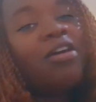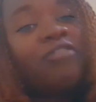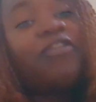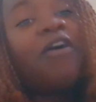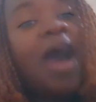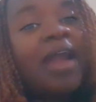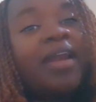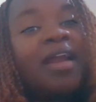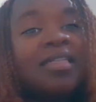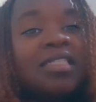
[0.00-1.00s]

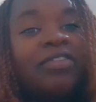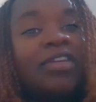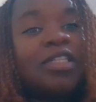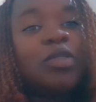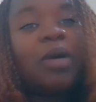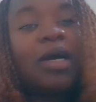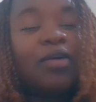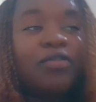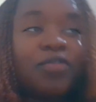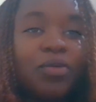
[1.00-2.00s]
471
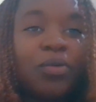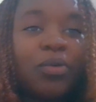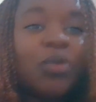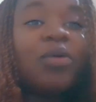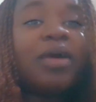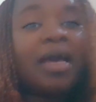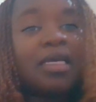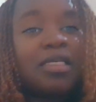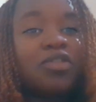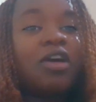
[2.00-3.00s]
of you, you
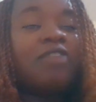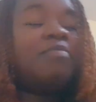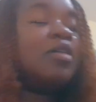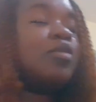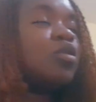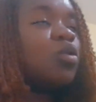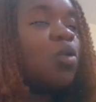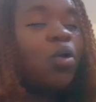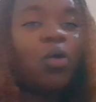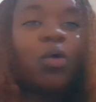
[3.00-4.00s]
guys, you have been
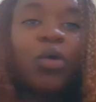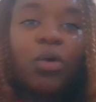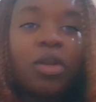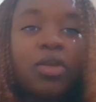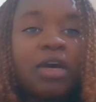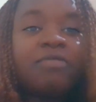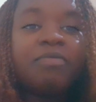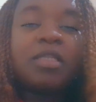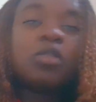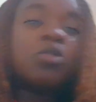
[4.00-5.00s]
so loyal. You have
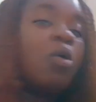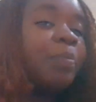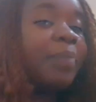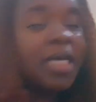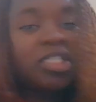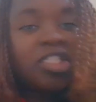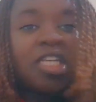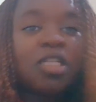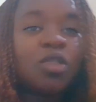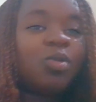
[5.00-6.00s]
been so
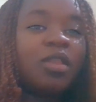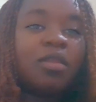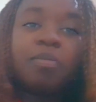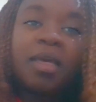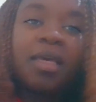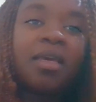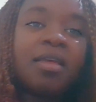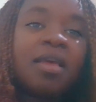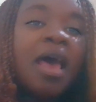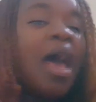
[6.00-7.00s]
patient with me.
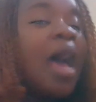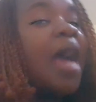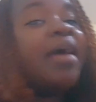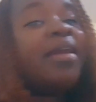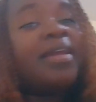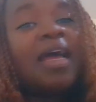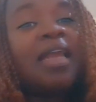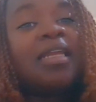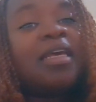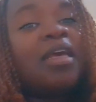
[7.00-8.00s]
I
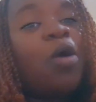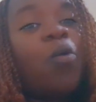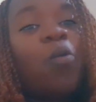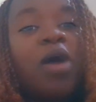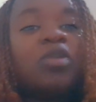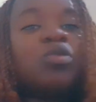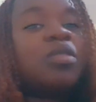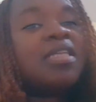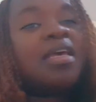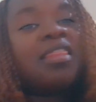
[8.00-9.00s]
really want to
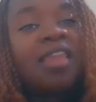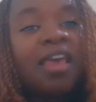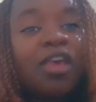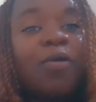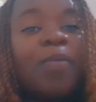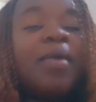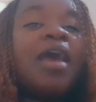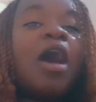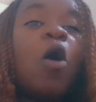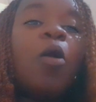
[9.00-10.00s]
say thank you.
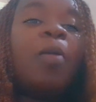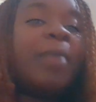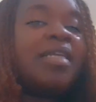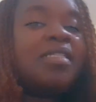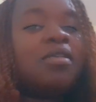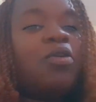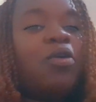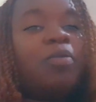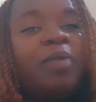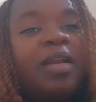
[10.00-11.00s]
May Almighty
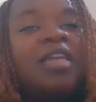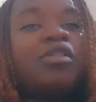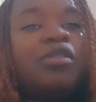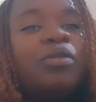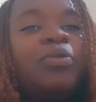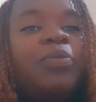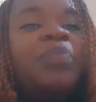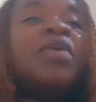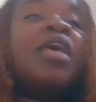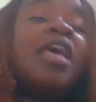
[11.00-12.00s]
God bless you.
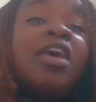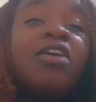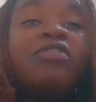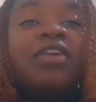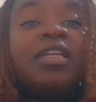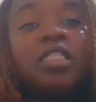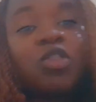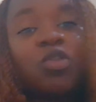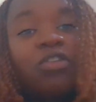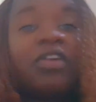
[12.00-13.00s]
If it
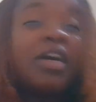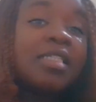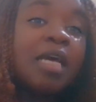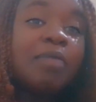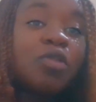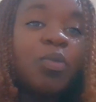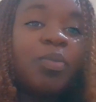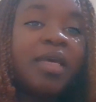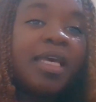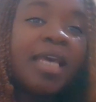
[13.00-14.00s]
is your first time to
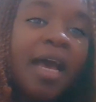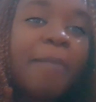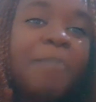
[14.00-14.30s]
be here,